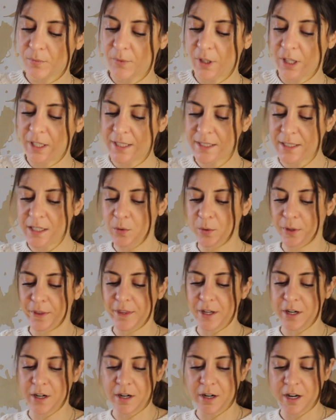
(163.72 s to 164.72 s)
Let's see
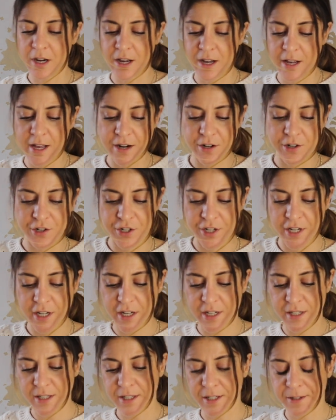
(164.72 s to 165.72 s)
what their uh, energy
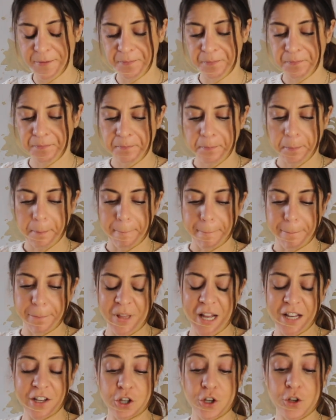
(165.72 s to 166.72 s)
is.
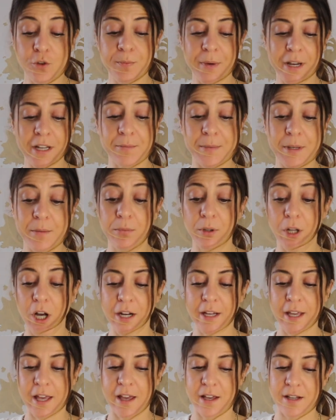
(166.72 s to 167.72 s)
Like you might be
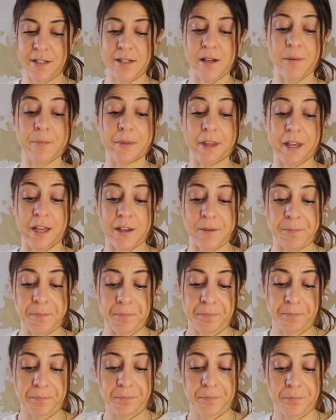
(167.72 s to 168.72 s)
blocking something
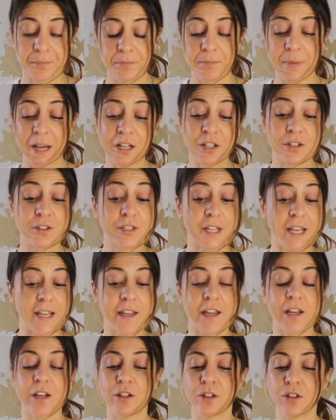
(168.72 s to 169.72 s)
by
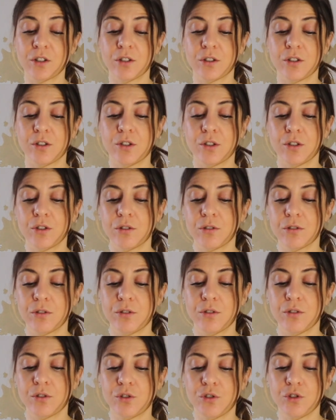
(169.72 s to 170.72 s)
taking
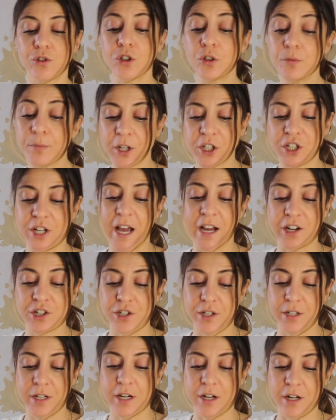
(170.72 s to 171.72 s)
too much
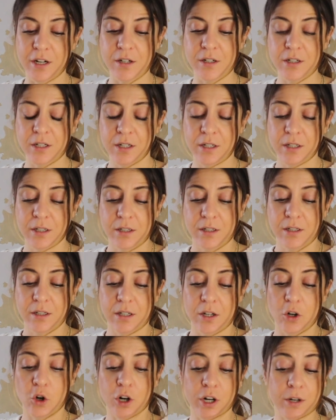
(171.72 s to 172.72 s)
action here
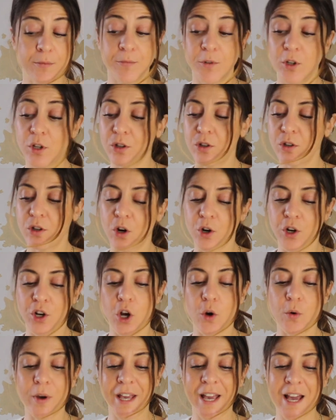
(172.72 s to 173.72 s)
or or
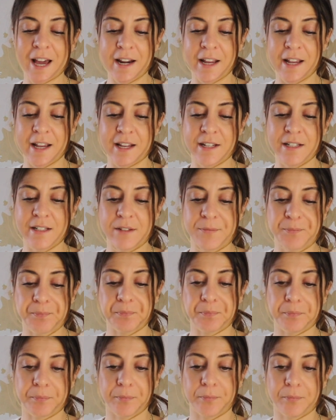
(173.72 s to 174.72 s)
going at it
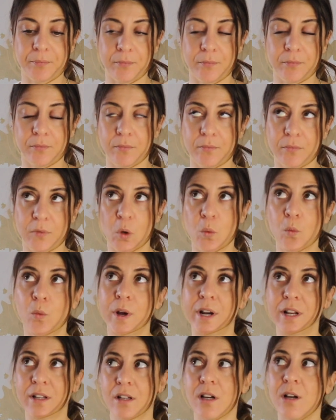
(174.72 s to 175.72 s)

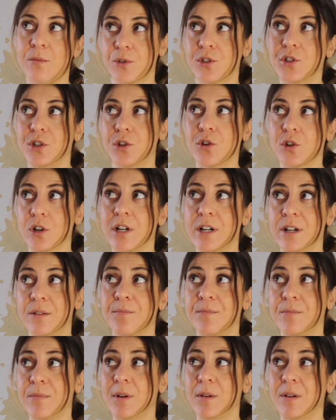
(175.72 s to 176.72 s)
when it comes to
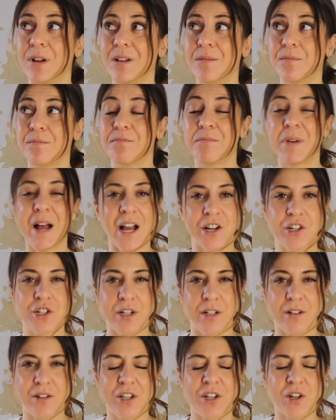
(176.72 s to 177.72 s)
your
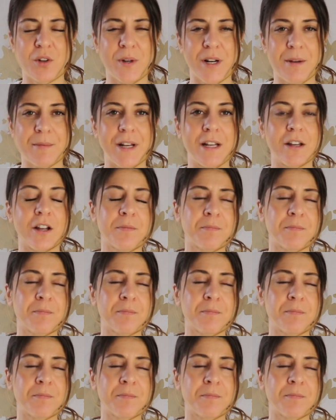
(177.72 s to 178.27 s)
passion. You know what I mean?